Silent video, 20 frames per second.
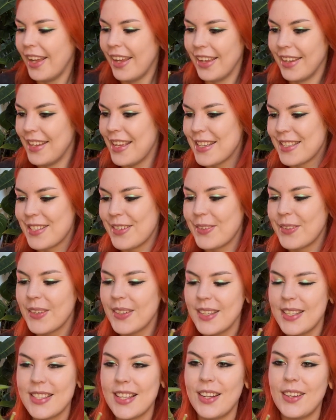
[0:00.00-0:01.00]
Yeah, so I got
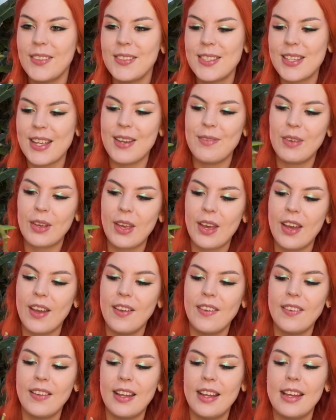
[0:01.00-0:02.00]
these a long time
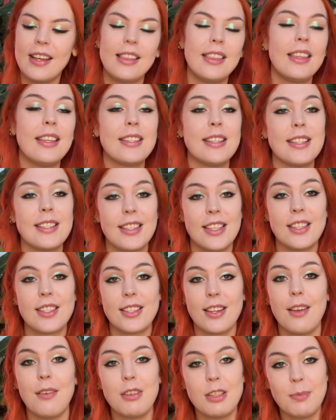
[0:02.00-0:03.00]
ago. This is the
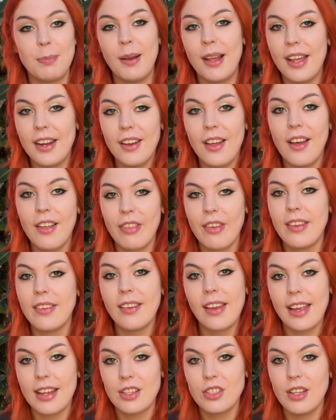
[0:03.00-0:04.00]
slowest plant I think I
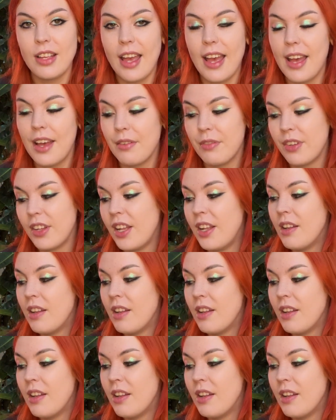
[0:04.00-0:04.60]
actually have.